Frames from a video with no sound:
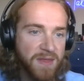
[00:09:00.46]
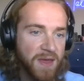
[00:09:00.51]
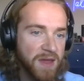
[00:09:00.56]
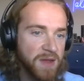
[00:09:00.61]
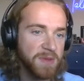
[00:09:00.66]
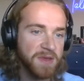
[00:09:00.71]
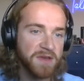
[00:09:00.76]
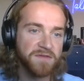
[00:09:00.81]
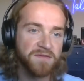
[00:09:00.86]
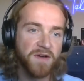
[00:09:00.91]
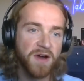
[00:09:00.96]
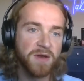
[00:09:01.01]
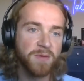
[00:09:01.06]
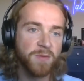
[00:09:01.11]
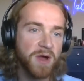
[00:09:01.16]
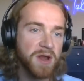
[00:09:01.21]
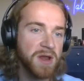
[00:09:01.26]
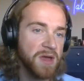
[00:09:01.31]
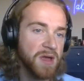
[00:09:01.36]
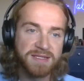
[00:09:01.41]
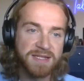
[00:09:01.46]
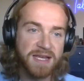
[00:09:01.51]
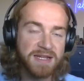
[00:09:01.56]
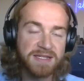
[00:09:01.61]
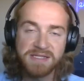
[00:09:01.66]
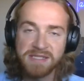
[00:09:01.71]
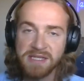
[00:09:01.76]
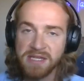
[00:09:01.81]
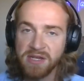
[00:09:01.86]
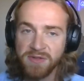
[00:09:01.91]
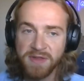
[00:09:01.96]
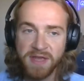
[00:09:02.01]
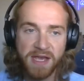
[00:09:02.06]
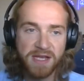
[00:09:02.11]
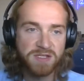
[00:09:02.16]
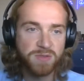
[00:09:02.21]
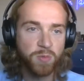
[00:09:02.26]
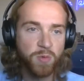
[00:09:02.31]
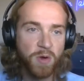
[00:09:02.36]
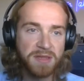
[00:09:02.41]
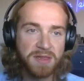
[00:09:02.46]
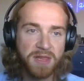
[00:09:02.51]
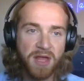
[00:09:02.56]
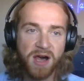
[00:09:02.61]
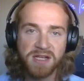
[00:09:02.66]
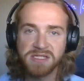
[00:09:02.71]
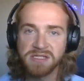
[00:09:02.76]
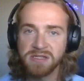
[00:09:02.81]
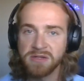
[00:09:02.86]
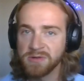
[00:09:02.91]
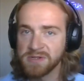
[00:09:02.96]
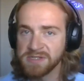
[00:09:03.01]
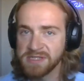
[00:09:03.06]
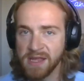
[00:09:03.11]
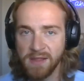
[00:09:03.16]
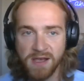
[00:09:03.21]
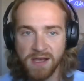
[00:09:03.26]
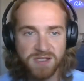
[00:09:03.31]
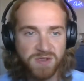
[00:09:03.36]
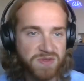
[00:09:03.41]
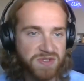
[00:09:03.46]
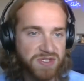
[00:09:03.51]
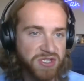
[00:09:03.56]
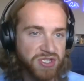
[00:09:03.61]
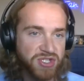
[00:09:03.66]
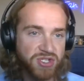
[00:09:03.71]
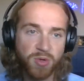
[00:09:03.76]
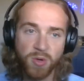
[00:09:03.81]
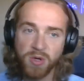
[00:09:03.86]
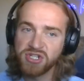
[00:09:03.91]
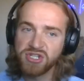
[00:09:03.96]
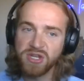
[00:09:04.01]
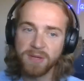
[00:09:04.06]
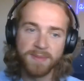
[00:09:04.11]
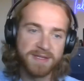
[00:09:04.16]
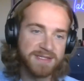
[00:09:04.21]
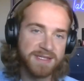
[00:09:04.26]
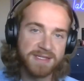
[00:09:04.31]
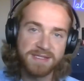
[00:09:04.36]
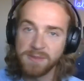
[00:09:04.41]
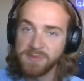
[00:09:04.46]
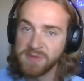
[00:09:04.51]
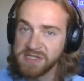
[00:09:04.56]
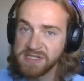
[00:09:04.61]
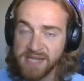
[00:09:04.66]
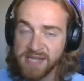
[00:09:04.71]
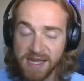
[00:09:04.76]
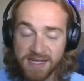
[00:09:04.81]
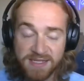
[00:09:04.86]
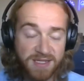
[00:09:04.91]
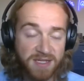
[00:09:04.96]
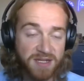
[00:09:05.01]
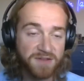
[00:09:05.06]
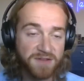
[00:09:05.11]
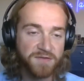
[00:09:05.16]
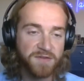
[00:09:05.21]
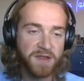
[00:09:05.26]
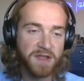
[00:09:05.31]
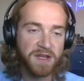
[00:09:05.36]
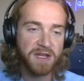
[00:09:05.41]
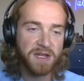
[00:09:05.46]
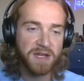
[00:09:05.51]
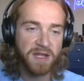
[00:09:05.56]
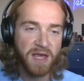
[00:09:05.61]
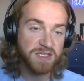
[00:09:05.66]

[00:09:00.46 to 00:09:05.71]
That'd be a fun one. Tennessee only has one loss. Of course, that loss was to Georgia. Mississippi State's undefeated.